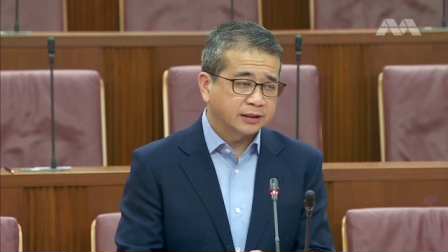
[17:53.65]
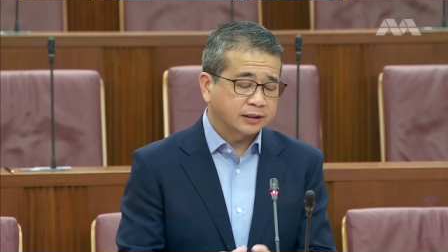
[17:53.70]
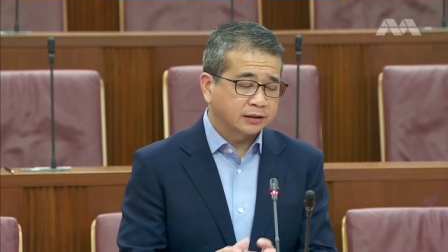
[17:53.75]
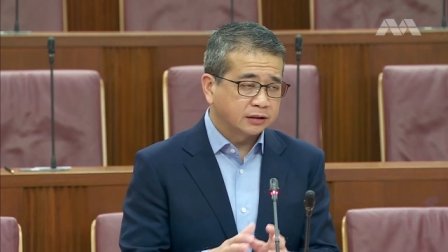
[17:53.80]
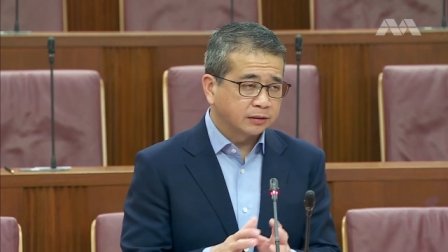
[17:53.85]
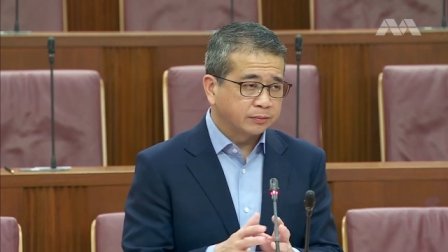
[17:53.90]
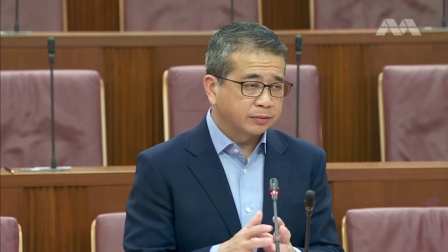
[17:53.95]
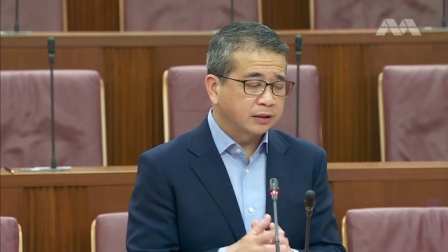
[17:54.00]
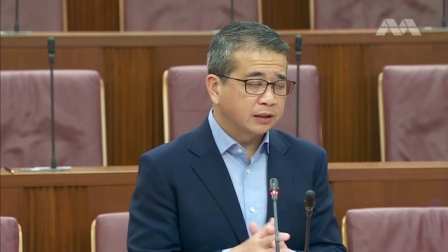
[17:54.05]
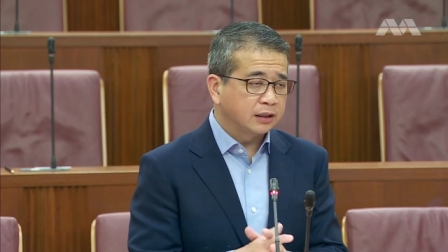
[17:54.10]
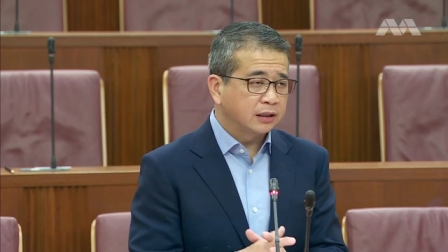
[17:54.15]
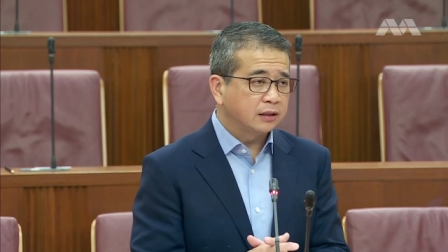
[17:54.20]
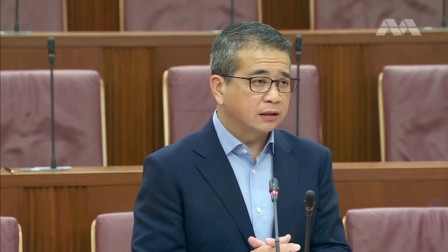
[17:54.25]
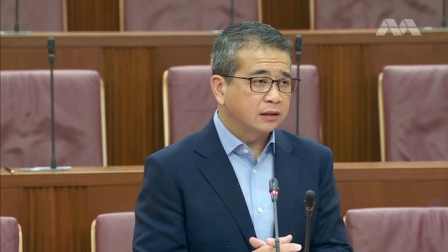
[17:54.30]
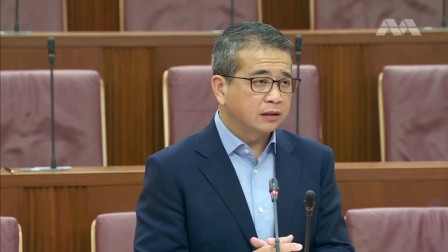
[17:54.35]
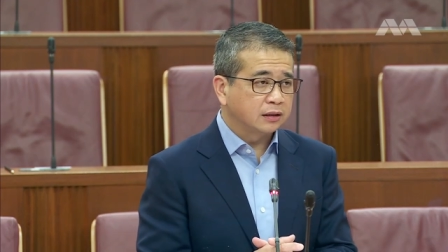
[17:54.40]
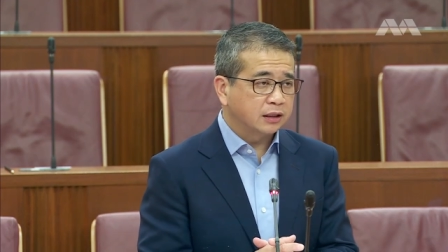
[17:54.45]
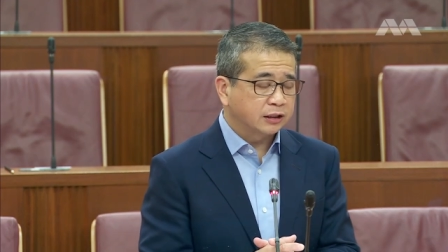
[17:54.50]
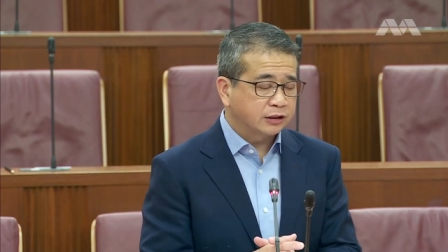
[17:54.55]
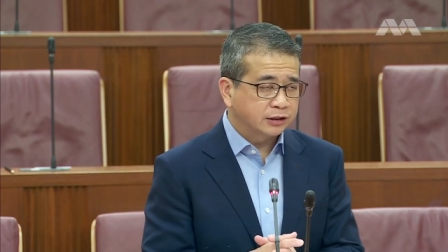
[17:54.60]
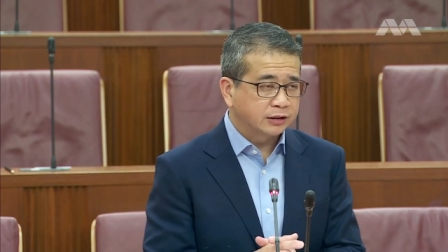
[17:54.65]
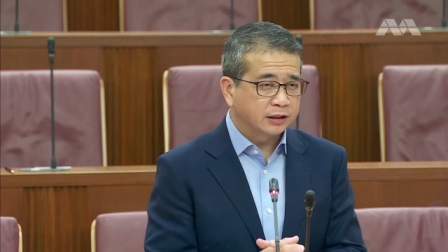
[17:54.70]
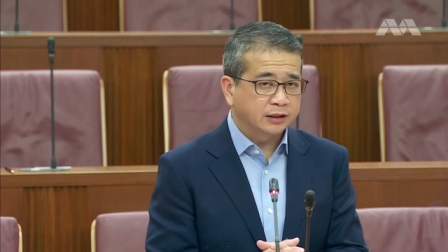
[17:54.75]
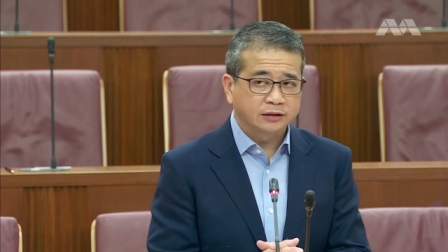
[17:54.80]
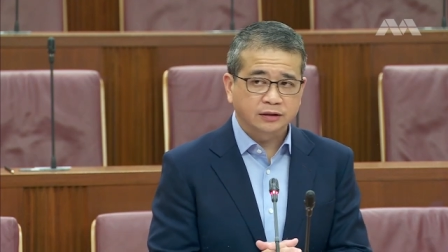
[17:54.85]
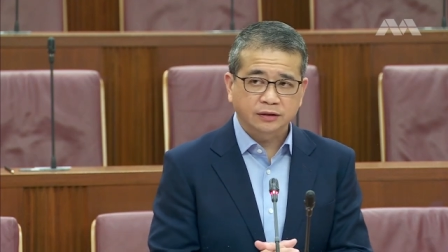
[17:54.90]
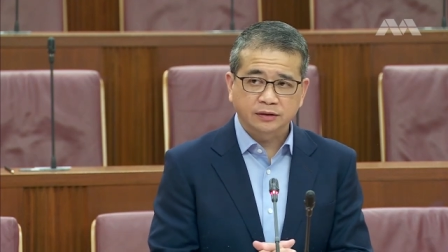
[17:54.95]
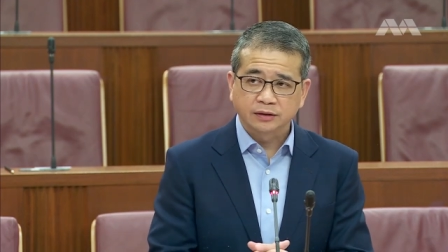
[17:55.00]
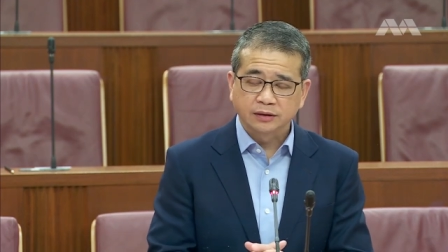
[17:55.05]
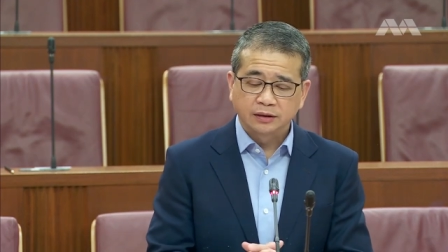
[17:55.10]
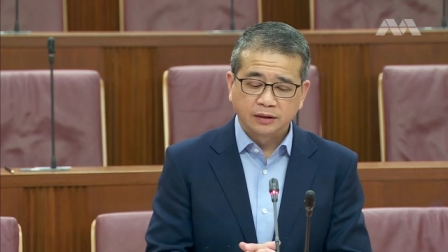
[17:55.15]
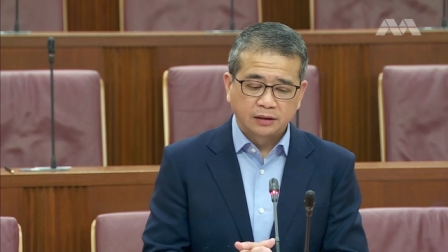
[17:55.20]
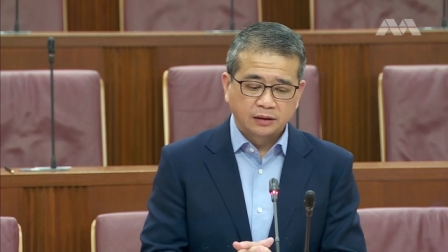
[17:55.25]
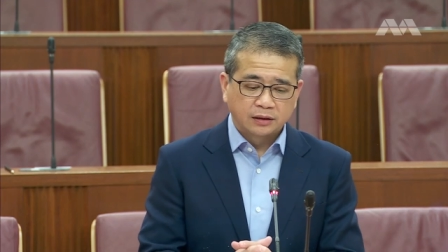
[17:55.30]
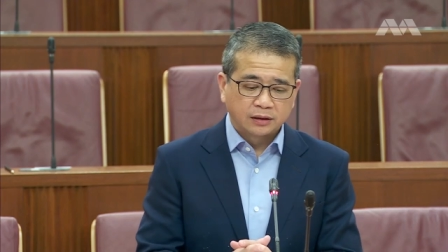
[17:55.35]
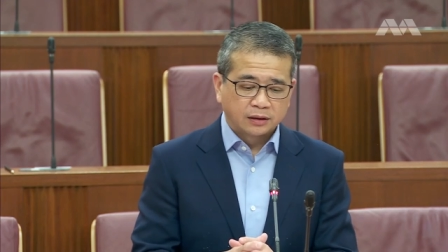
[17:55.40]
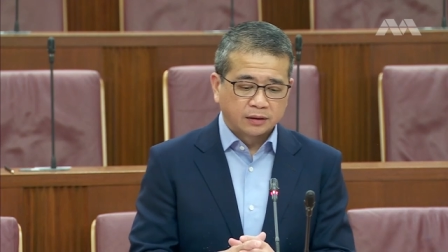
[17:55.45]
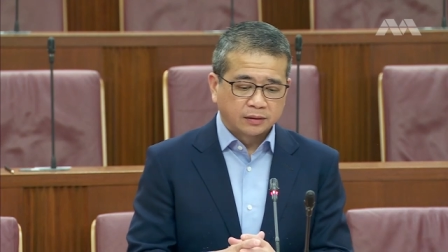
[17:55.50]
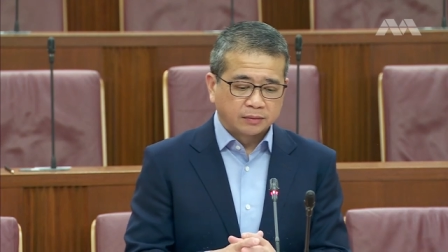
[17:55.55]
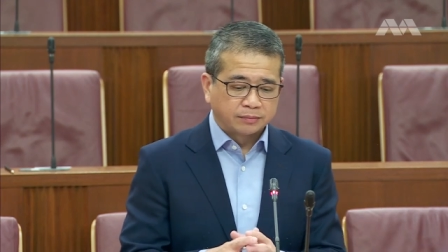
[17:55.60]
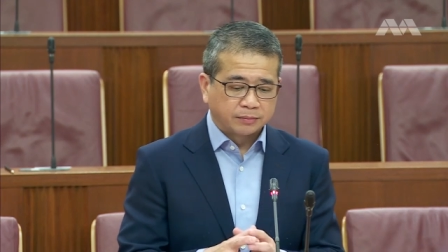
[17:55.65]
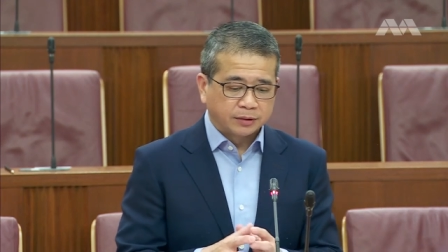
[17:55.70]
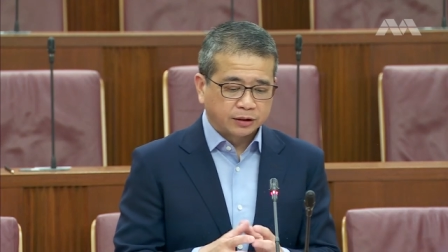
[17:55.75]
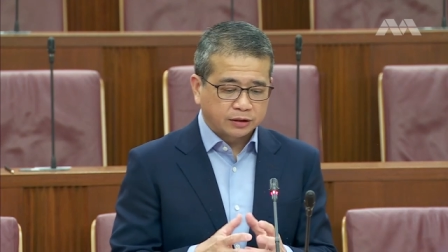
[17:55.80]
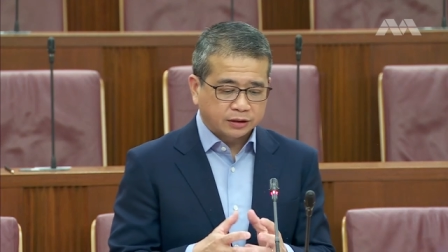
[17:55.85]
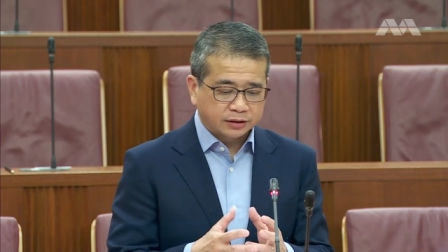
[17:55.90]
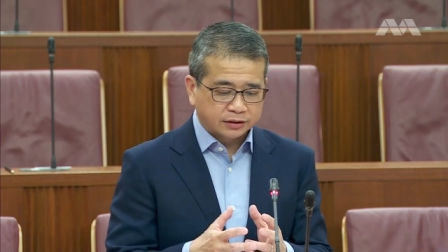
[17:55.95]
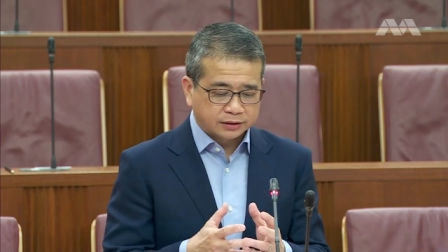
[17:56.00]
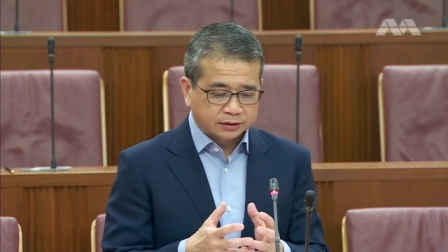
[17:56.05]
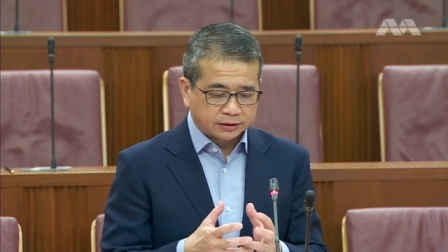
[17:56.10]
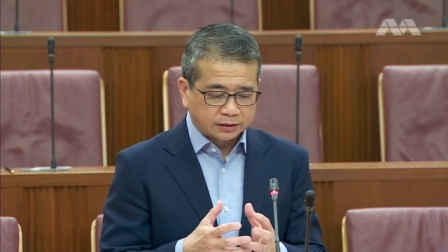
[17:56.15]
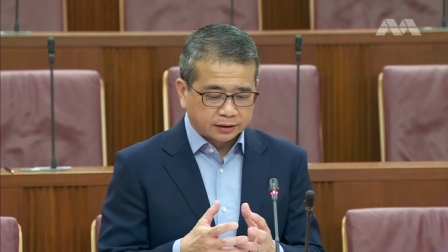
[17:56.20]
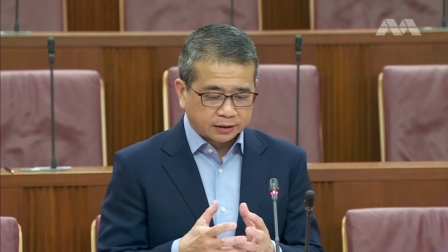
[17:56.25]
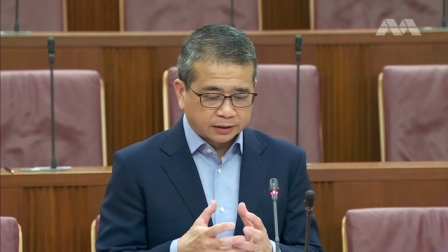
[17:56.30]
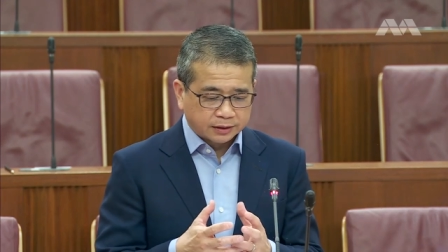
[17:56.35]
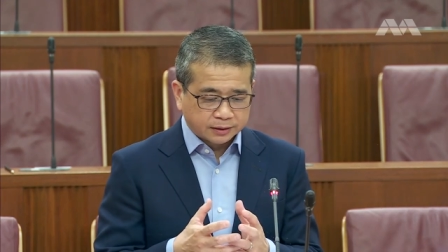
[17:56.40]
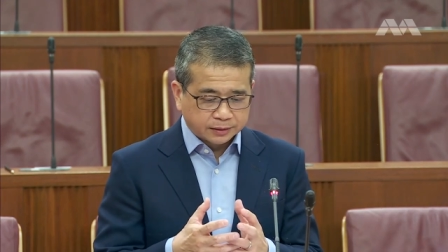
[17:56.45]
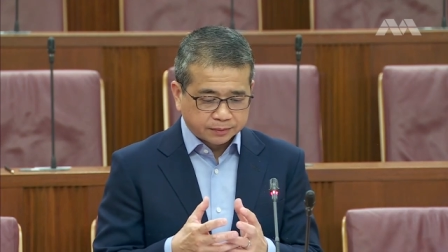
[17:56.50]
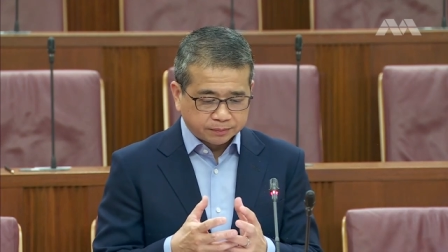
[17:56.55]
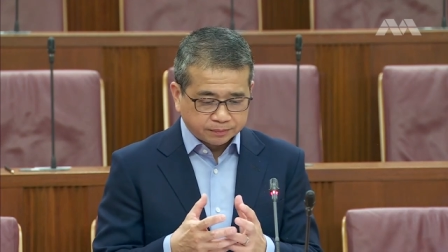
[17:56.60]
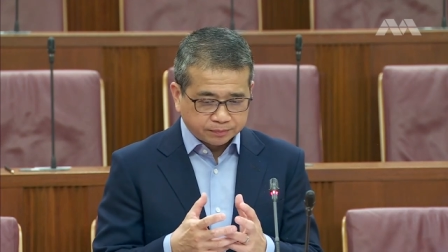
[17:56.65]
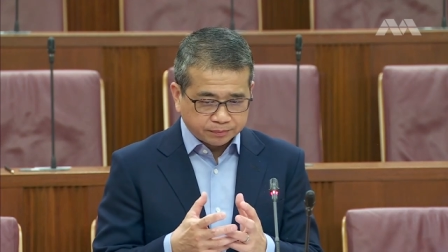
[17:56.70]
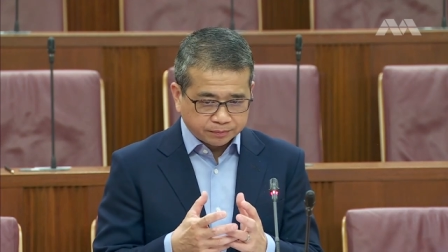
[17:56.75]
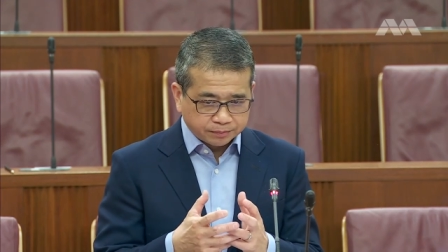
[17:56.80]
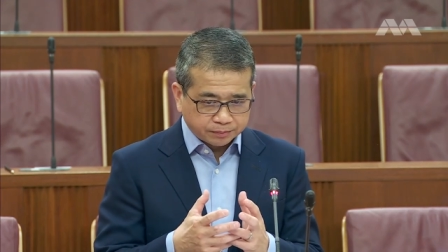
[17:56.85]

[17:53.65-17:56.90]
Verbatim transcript: they are typically legislated because the